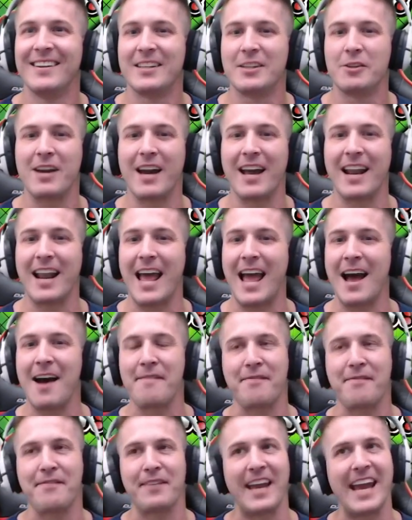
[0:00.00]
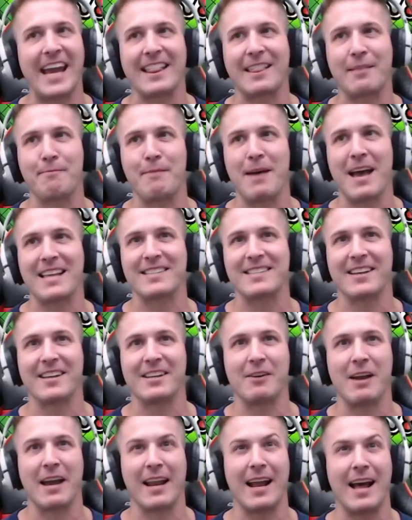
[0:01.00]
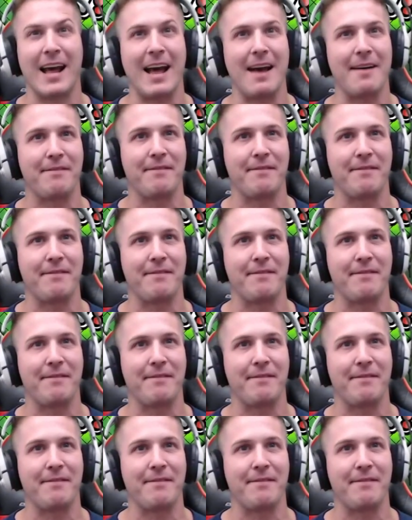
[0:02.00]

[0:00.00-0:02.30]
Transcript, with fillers: You gotta have faith, Bessa. You gotta have